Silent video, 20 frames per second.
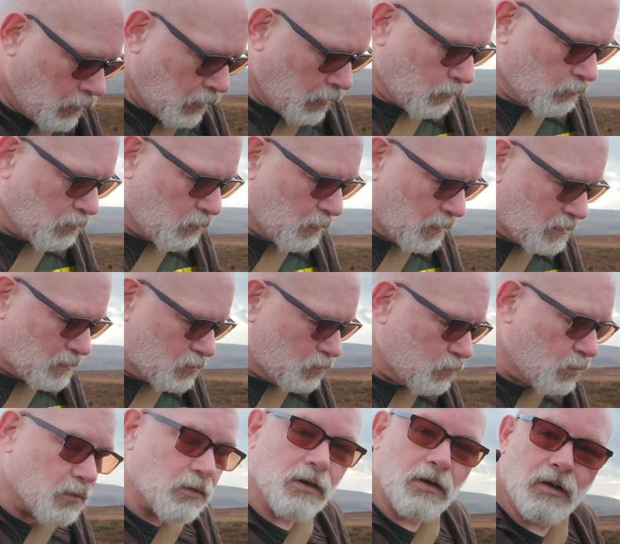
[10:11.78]
and we went
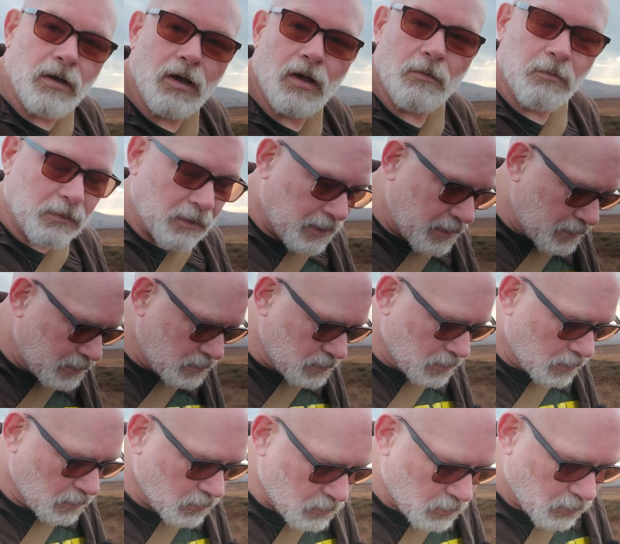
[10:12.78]
to a
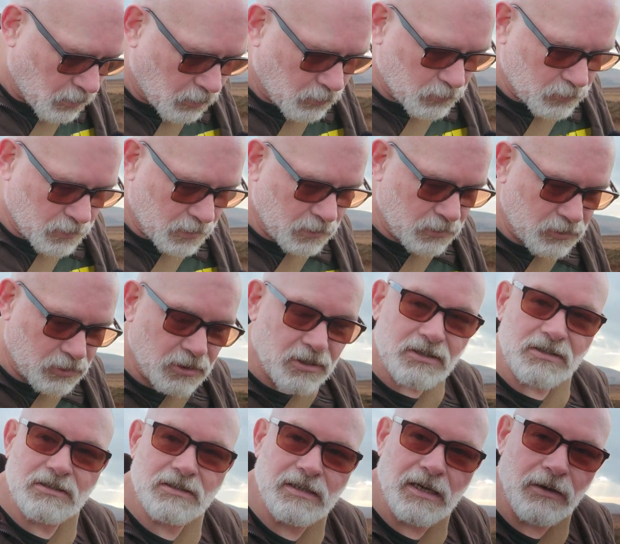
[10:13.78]
place called
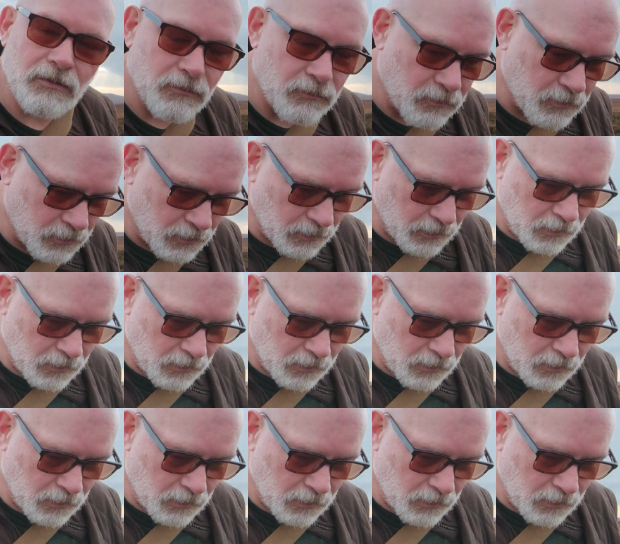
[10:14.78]
Churchtown.